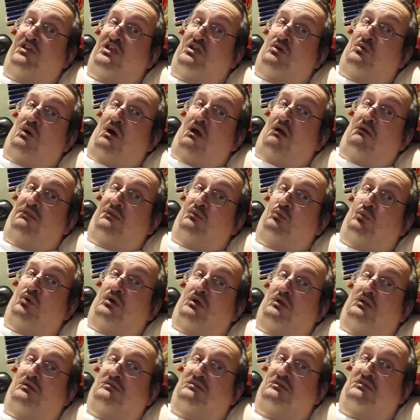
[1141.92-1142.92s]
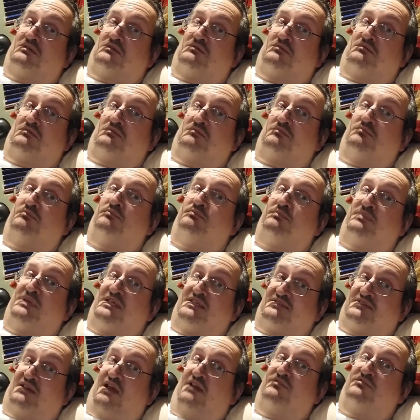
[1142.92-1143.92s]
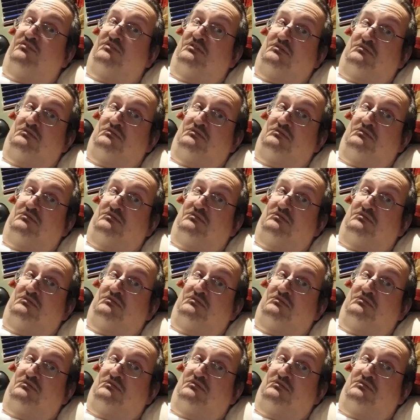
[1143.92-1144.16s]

you are in the world, be safe.